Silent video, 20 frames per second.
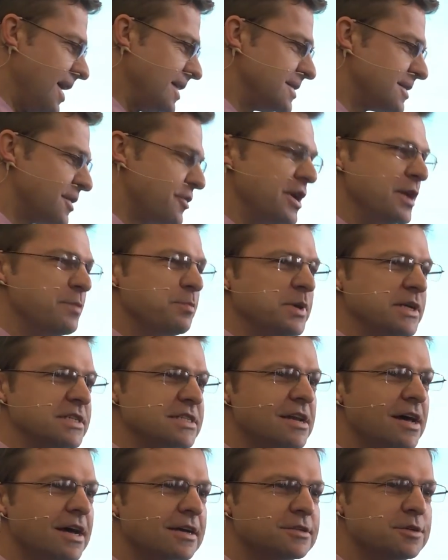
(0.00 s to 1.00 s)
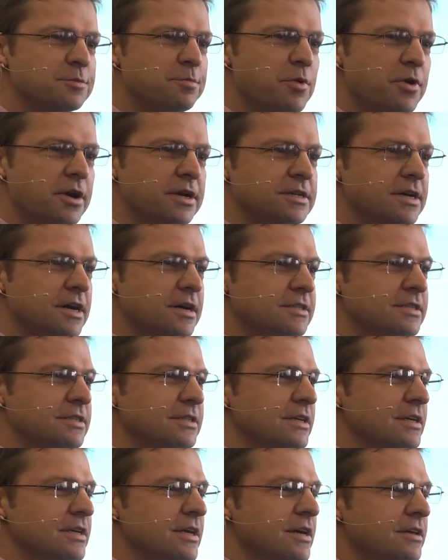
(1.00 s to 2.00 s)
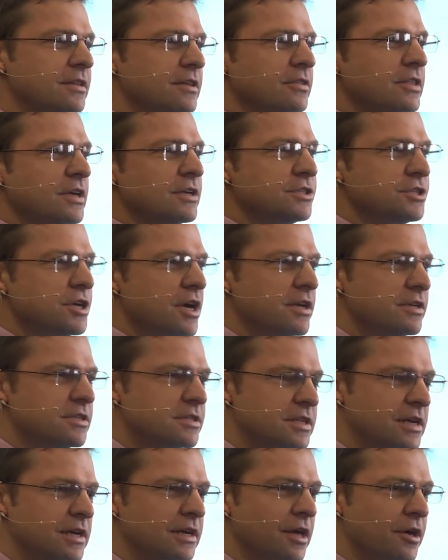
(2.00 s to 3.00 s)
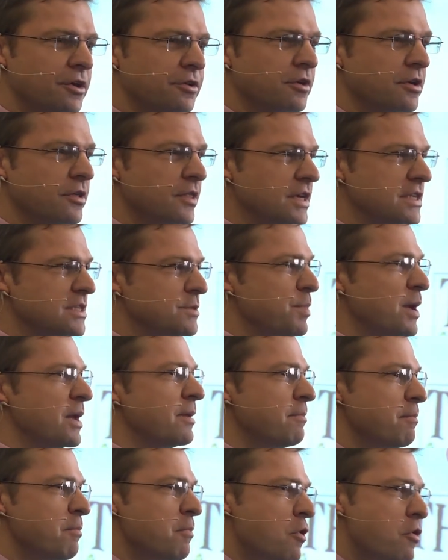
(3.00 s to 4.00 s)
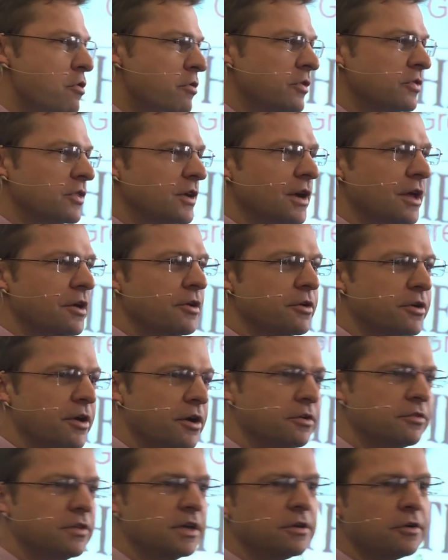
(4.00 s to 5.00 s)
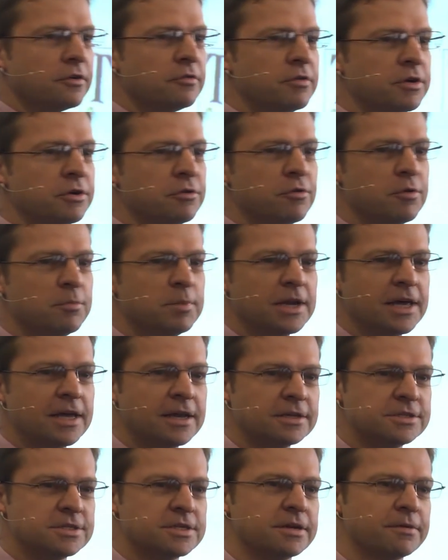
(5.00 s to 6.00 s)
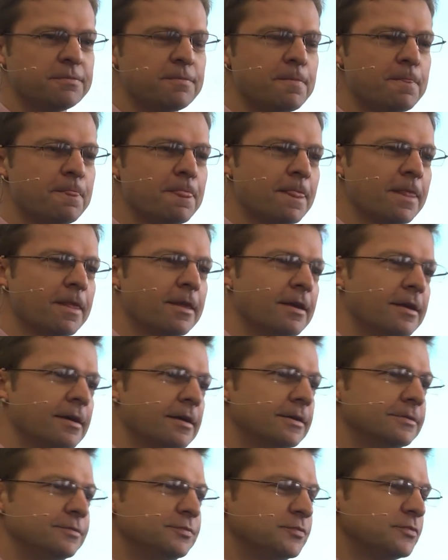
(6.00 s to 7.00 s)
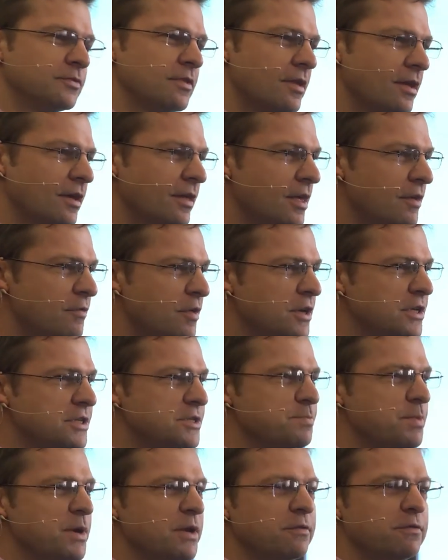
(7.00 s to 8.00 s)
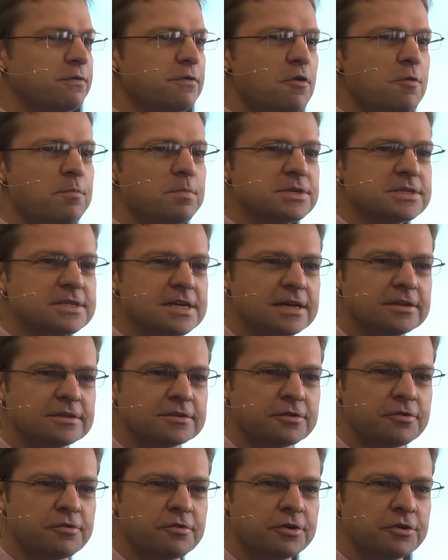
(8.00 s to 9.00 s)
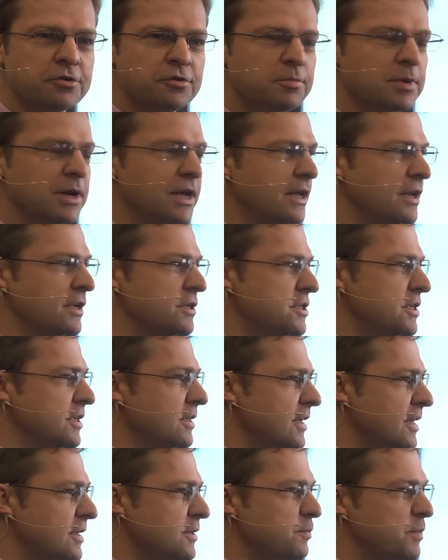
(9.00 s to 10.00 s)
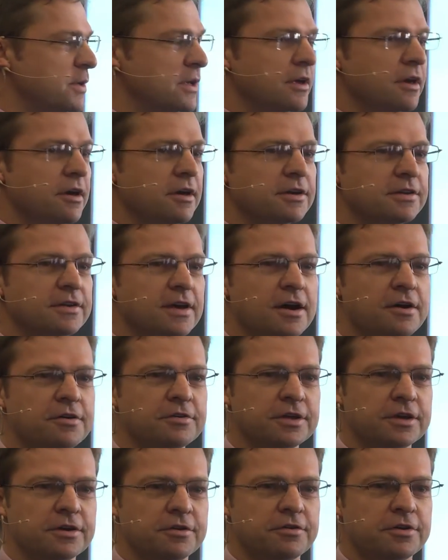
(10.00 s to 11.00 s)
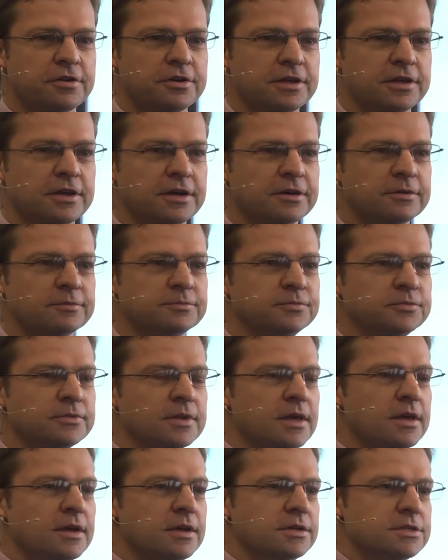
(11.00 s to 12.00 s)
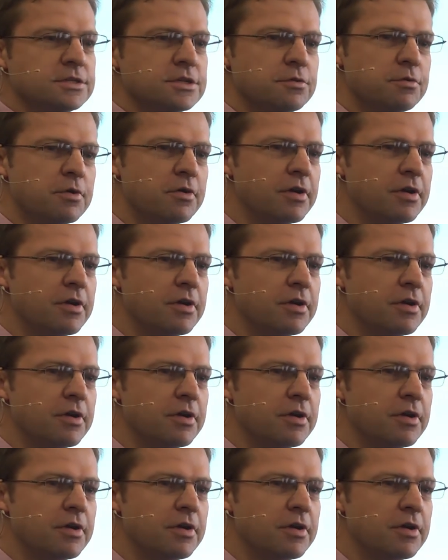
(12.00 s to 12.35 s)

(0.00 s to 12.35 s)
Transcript: as Greenpeace like to point out, in the year that they changed their logo, they spent more on the logo than on renewable energy. They've only spent 4% on renewable energy, and that's been going down year on year. So we